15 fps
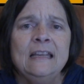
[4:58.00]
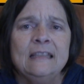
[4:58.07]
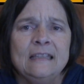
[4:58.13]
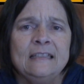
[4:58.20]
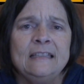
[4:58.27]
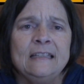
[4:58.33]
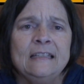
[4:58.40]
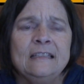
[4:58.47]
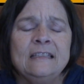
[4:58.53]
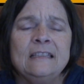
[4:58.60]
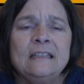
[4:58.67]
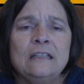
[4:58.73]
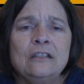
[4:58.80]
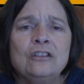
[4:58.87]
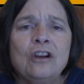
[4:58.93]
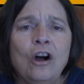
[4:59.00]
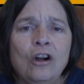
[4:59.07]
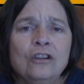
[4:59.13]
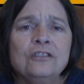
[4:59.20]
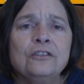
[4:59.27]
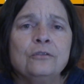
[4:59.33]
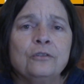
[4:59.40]
This incident
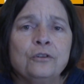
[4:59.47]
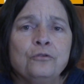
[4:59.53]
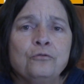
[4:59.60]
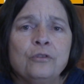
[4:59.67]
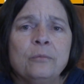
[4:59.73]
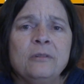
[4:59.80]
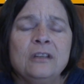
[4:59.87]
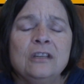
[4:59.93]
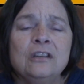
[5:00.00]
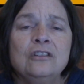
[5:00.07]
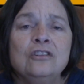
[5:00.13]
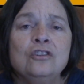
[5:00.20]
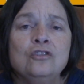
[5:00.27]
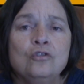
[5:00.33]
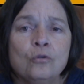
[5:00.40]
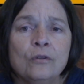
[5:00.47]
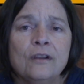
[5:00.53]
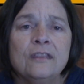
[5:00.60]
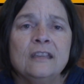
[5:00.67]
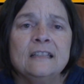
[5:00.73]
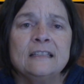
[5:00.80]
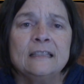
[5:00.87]
also contributed to
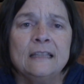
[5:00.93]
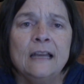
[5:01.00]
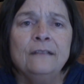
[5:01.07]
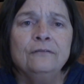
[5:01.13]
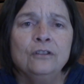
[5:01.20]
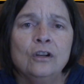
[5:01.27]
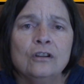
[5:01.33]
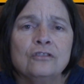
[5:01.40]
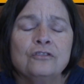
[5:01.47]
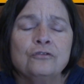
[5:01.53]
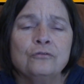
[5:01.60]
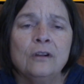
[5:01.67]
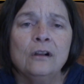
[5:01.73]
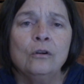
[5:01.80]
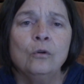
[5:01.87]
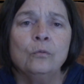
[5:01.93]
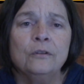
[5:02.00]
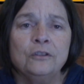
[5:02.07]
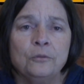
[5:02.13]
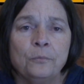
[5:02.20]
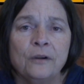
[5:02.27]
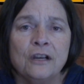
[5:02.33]
Dorothy's lifelong struggle
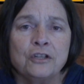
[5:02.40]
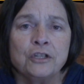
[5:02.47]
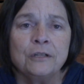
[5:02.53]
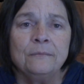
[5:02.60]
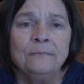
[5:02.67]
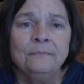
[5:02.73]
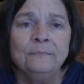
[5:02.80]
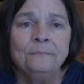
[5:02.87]
with depression.